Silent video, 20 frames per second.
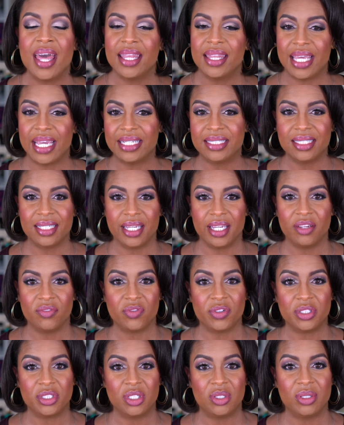Thanks again
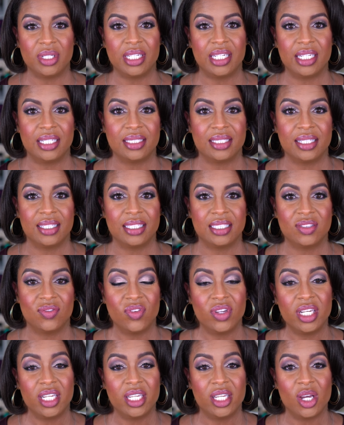for tuning into this
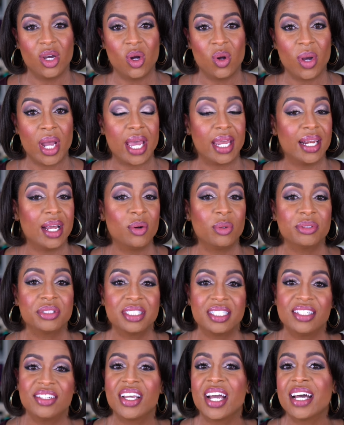video and I will
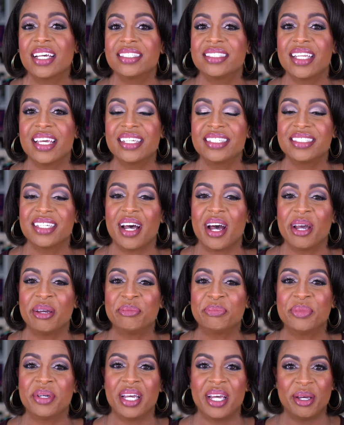see you guys next
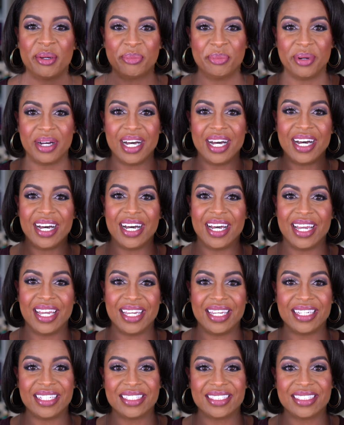time. Bye.